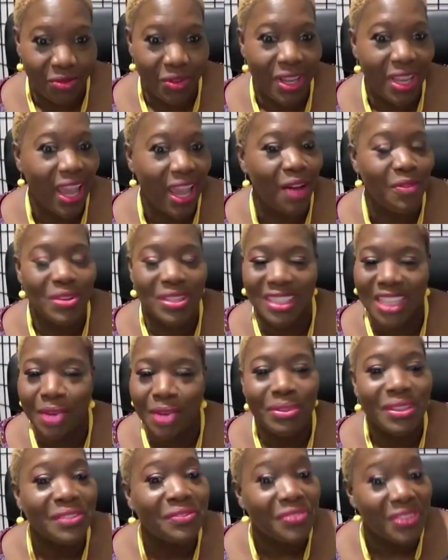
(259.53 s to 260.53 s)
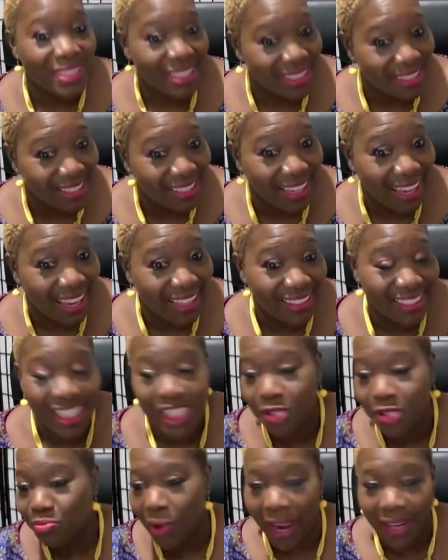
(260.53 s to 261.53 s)
We I was able to visit again
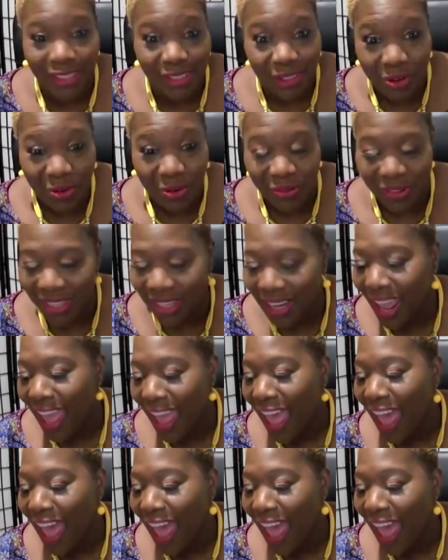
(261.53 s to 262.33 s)
despite COVID.